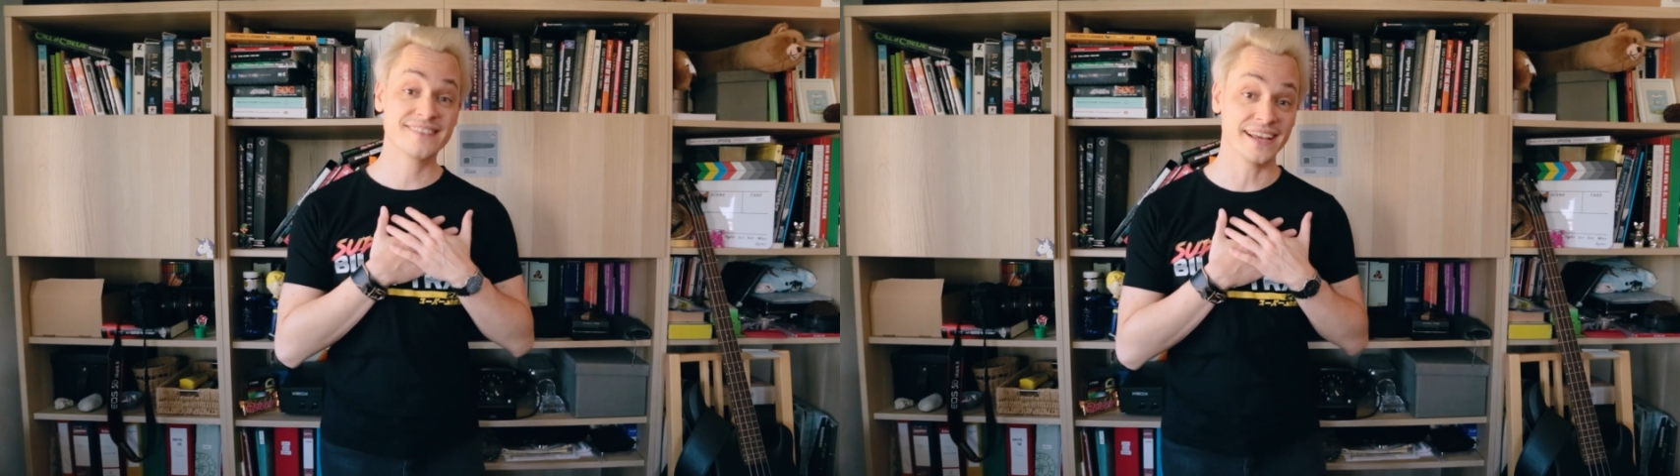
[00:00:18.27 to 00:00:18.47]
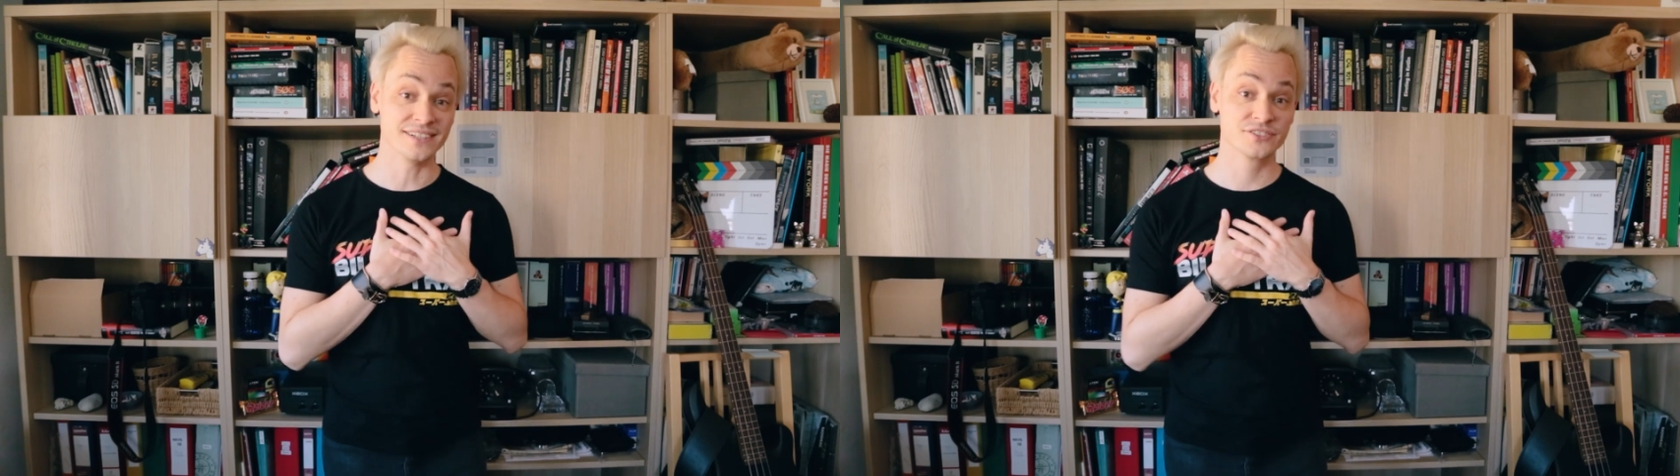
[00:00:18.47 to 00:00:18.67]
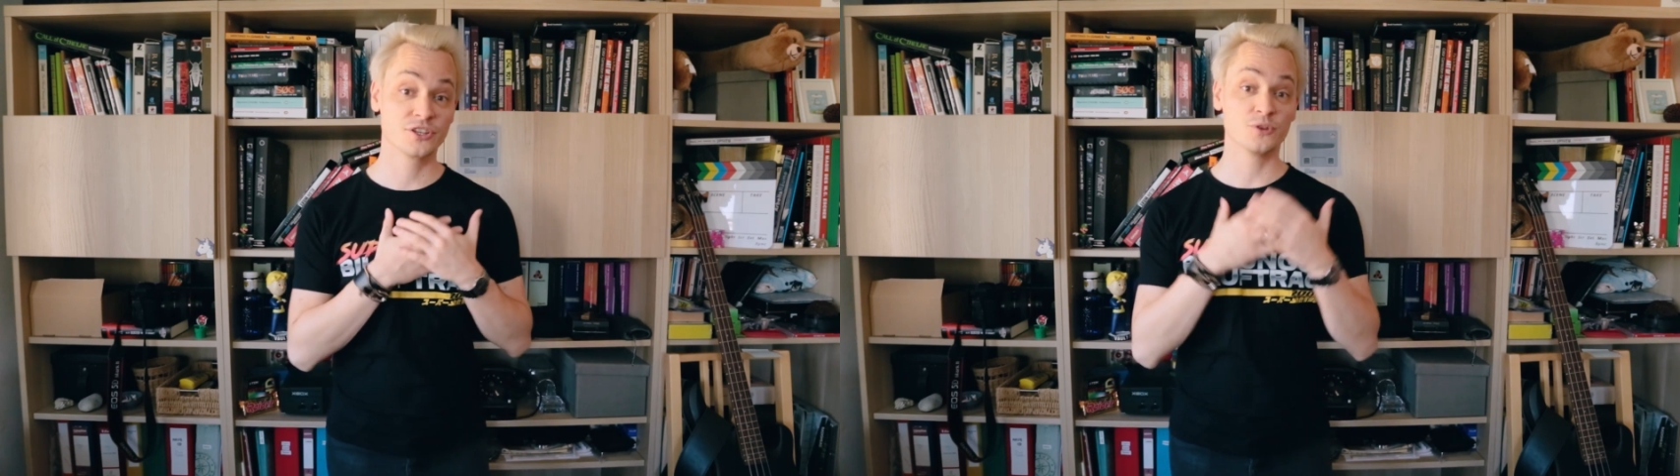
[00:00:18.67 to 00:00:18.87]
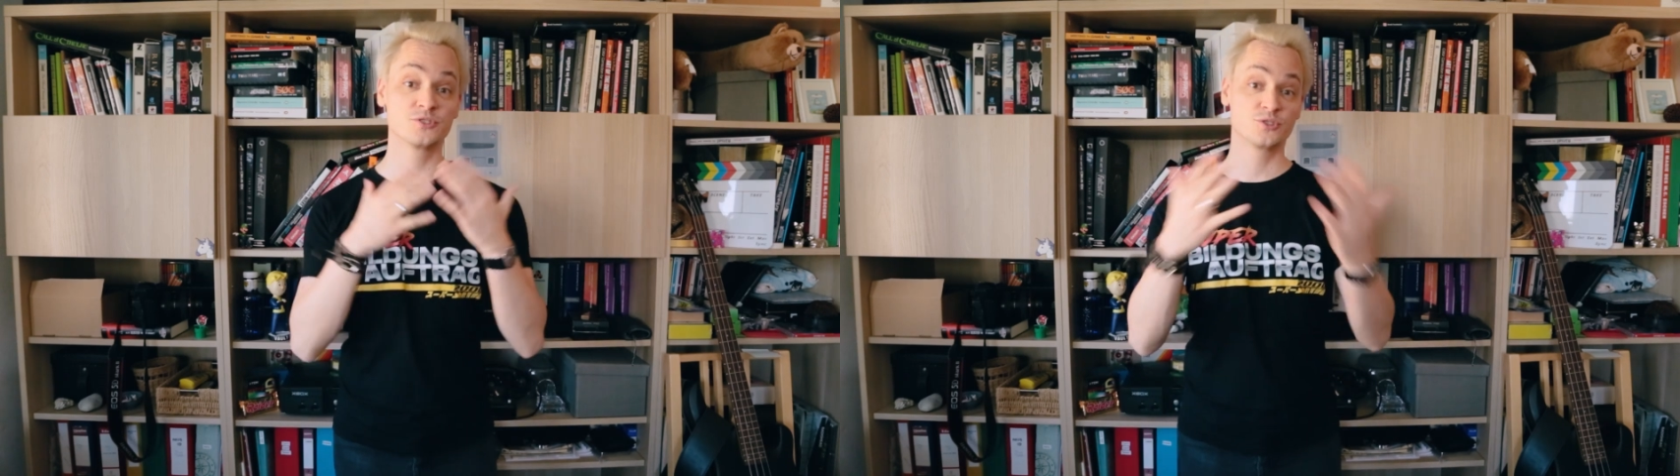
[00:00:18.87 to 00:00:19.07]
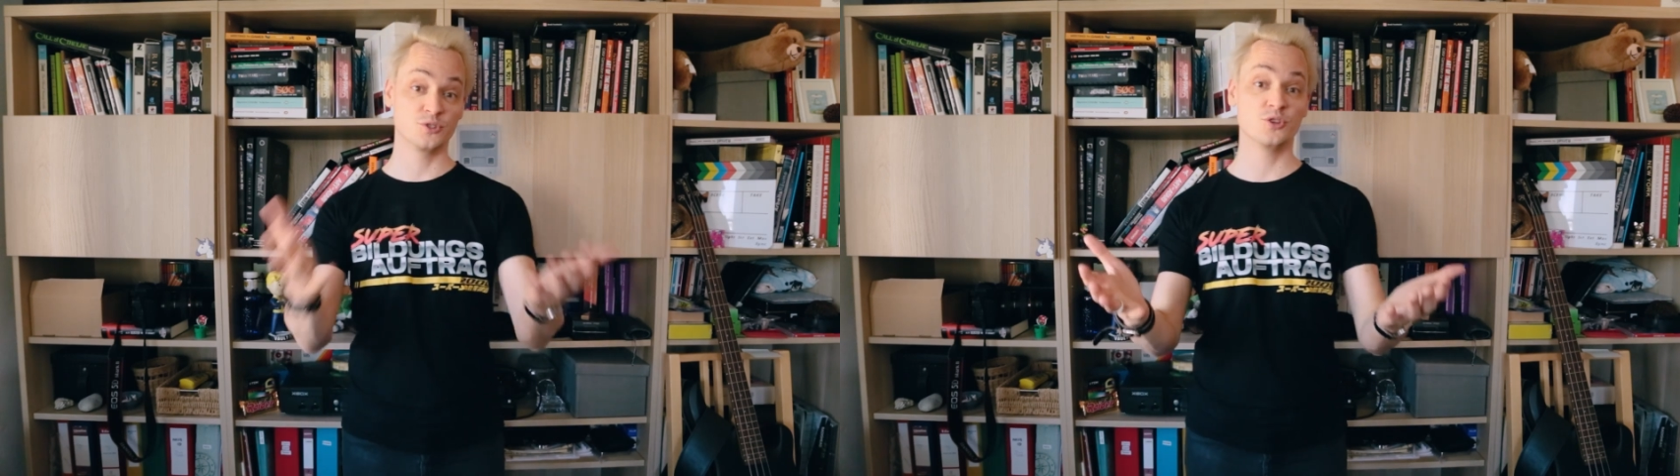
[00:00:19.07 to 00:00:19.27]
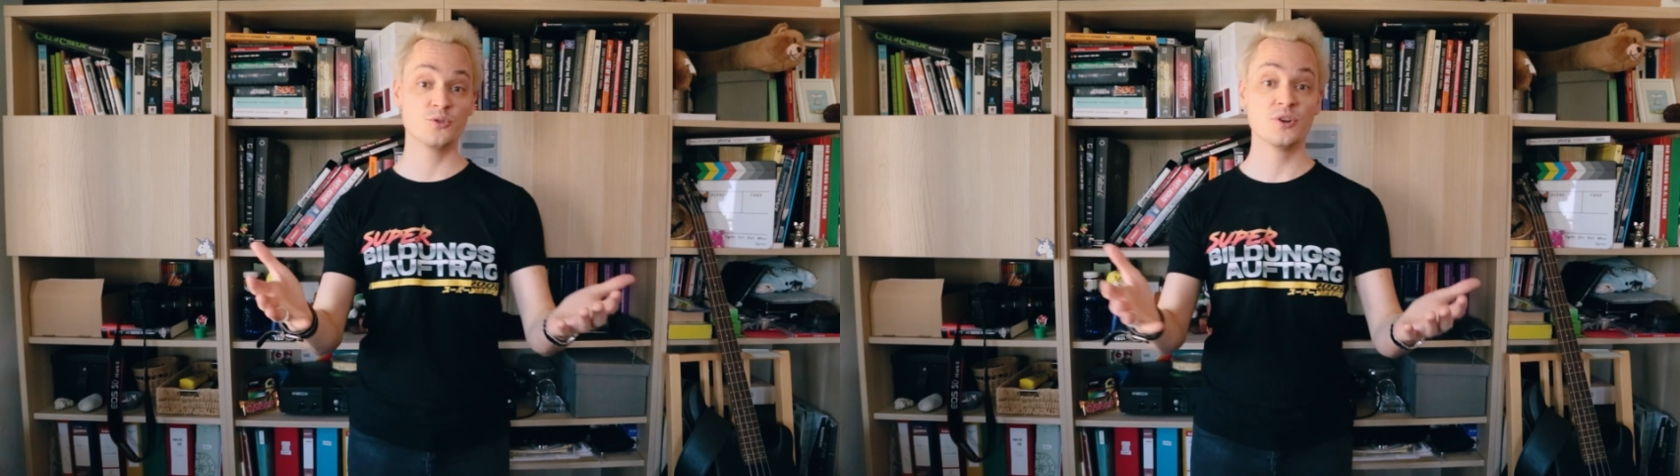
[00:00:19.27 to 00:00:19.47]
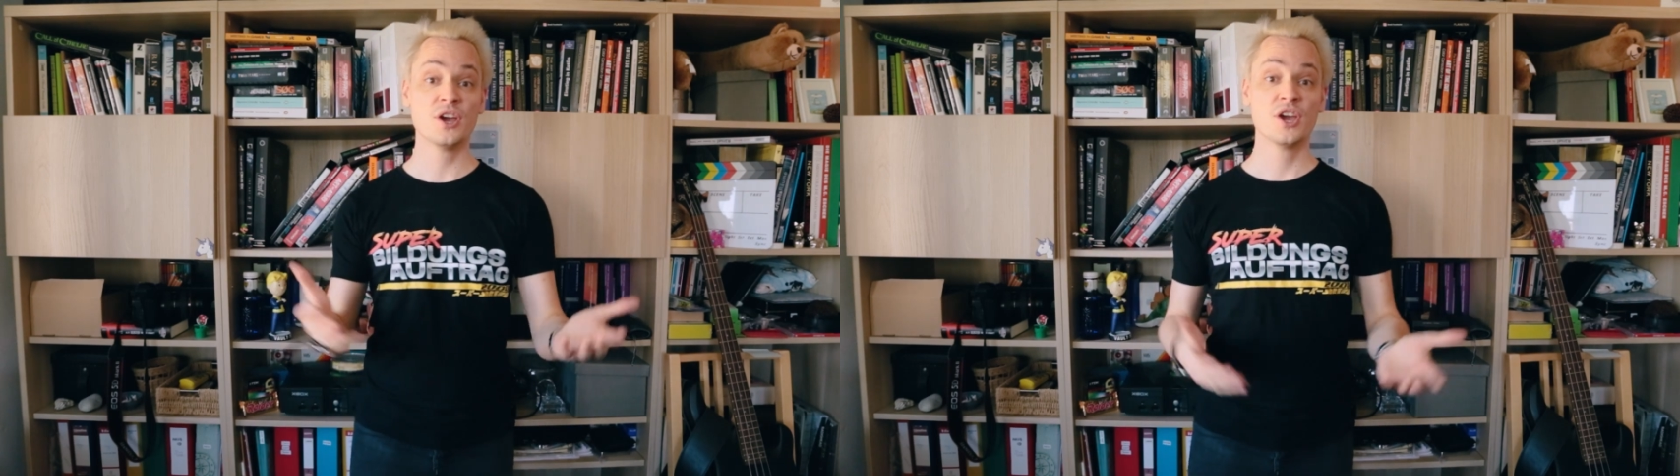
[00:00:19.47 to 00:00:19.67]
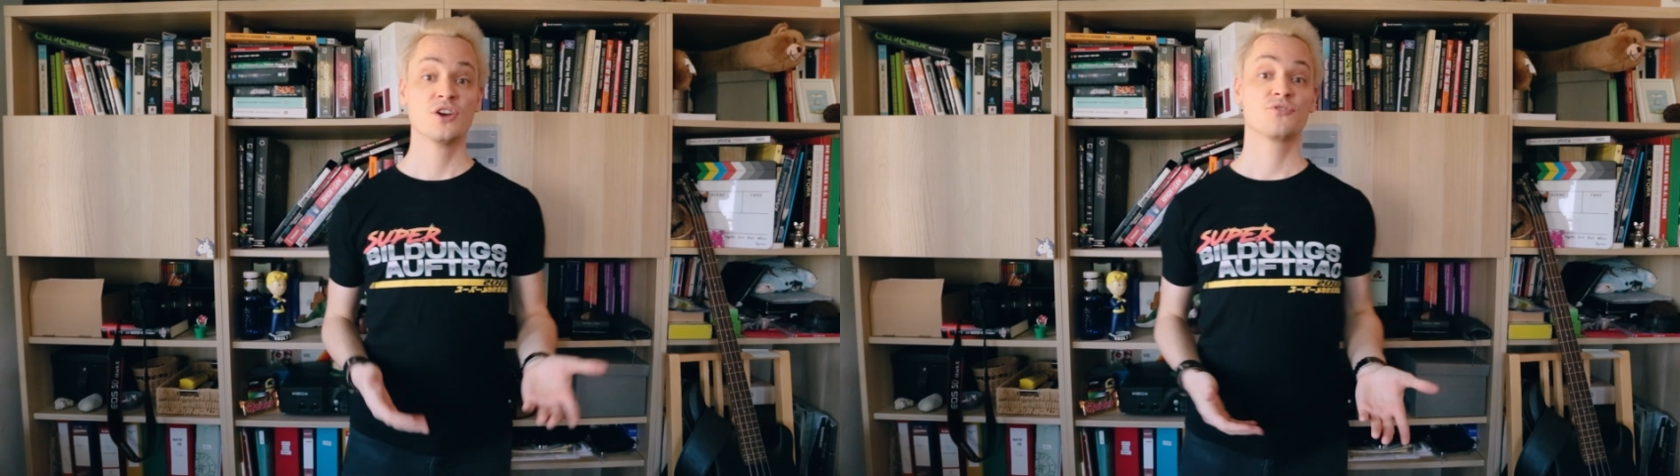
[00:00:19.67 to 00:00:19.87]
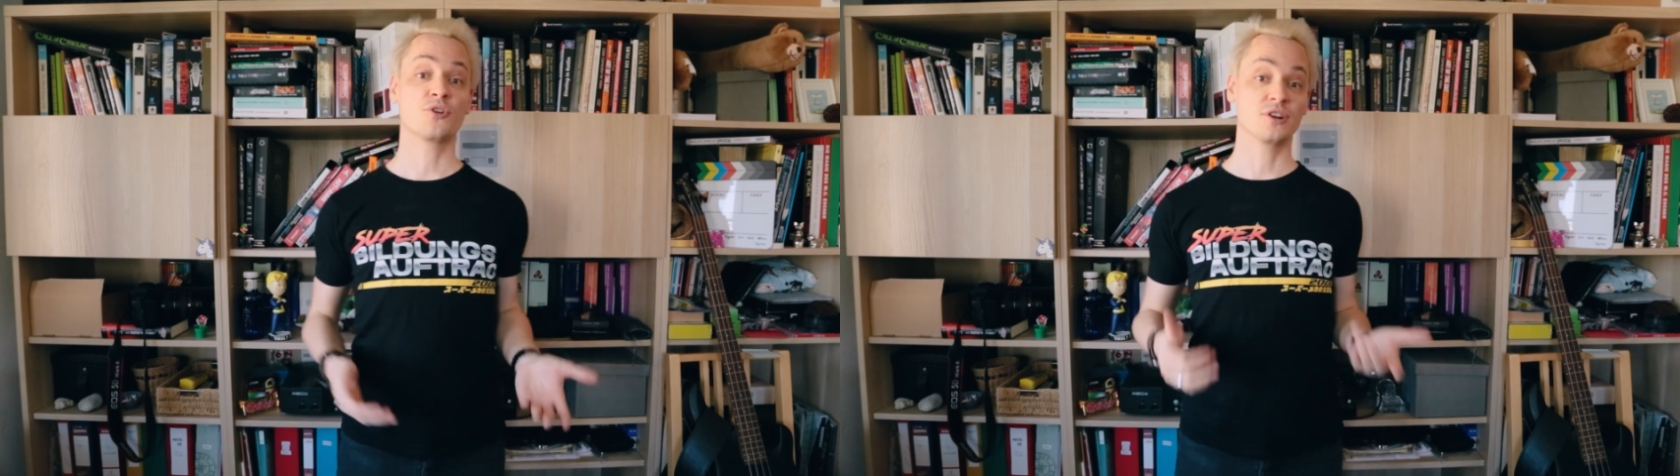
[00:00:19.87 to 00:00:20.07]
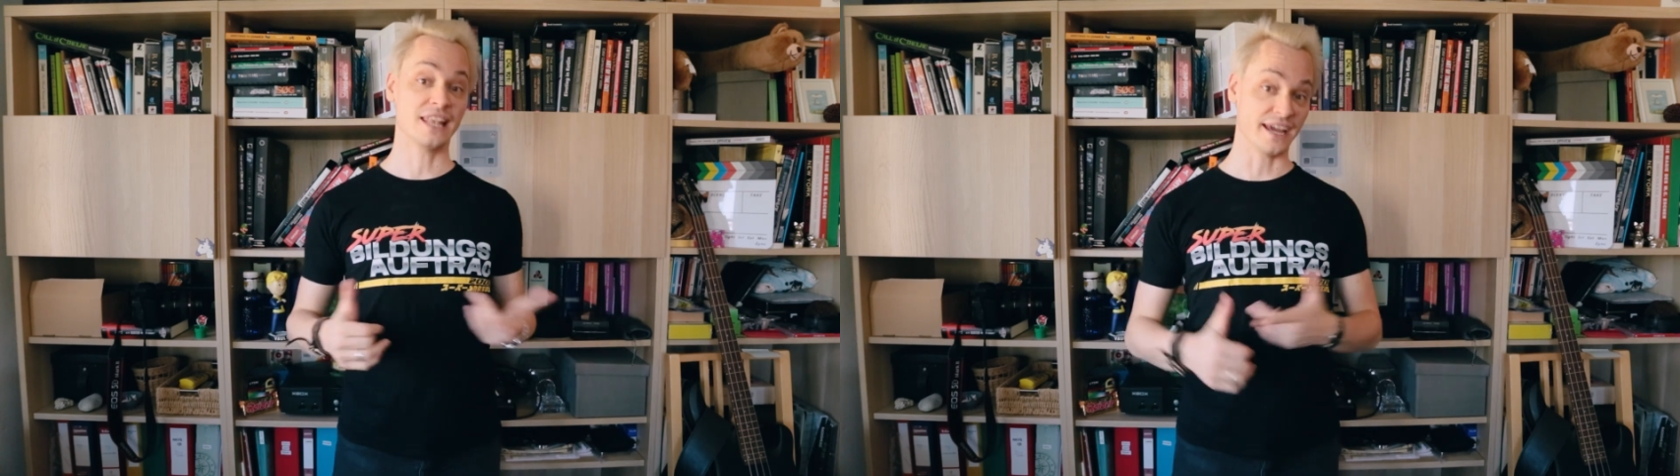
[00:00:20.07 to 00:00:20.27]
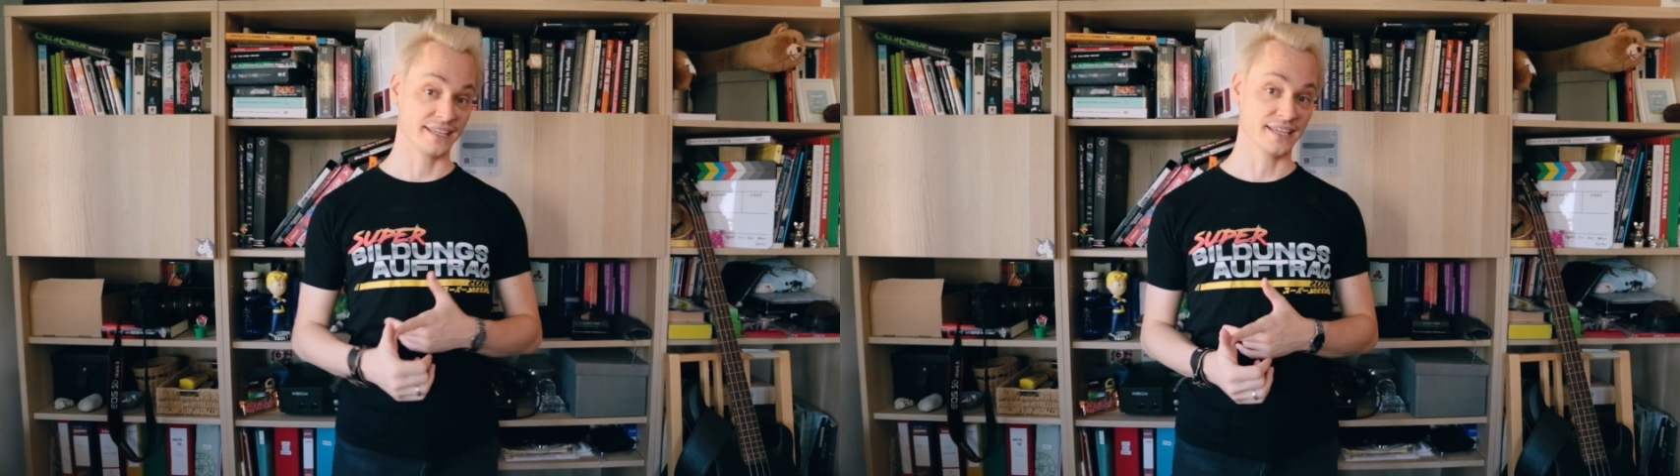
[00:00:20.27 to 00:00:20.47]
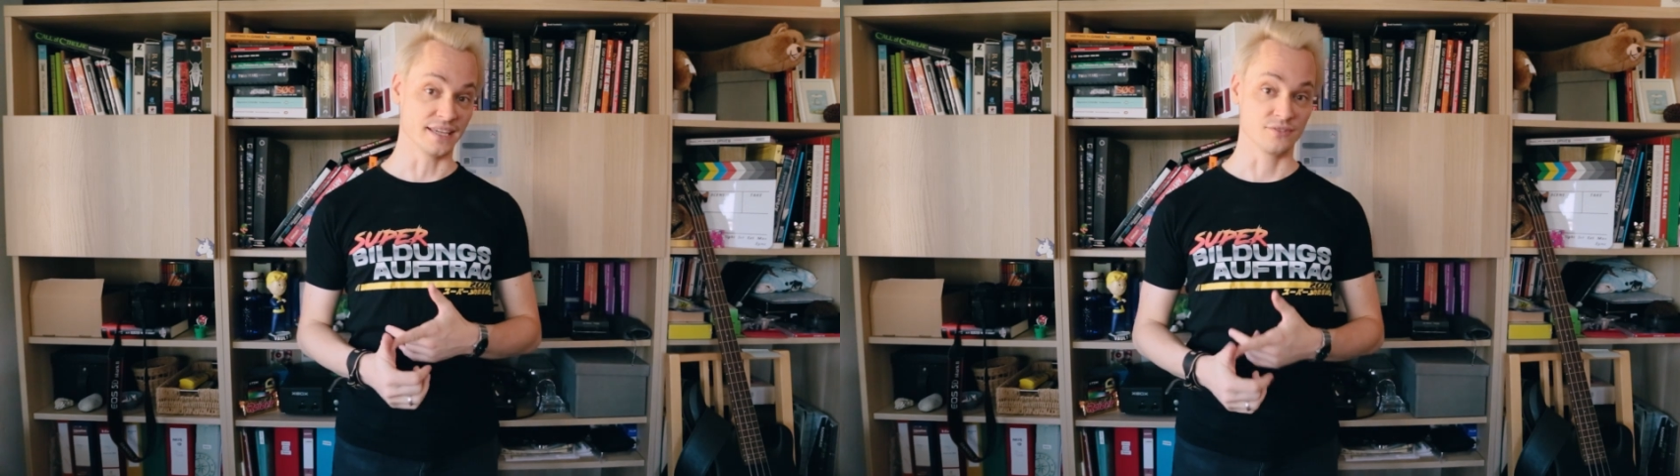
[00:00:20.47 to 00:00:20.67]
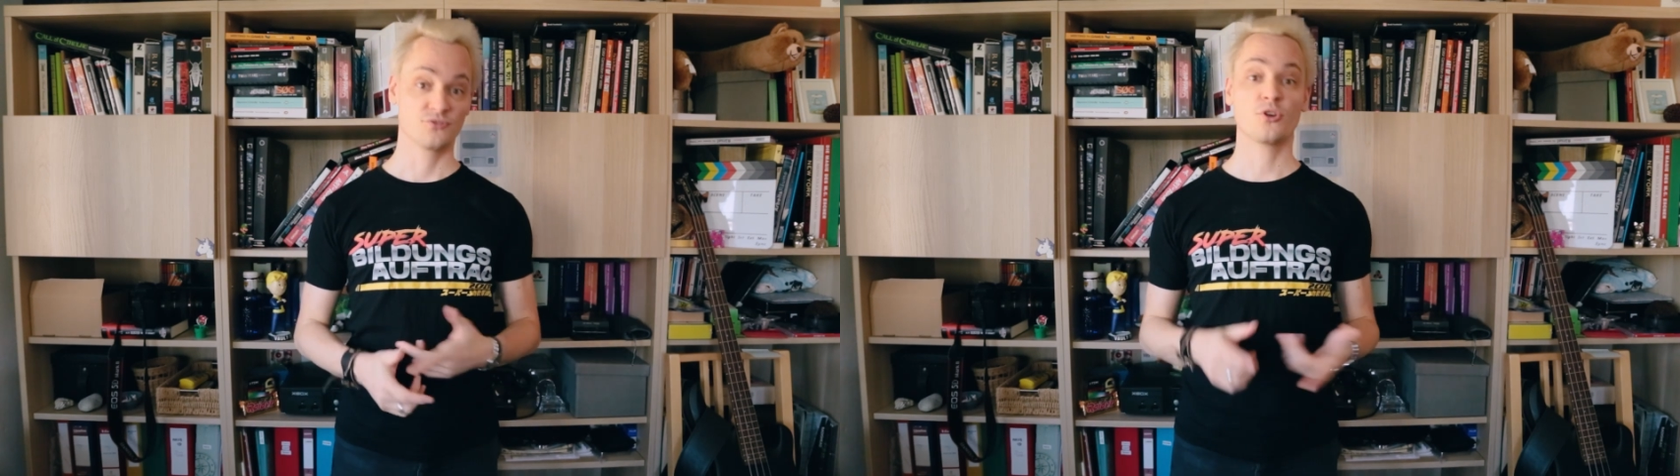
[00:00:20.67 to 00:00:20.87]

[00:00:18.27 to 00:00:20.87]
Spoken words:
thanks goes to you for liking,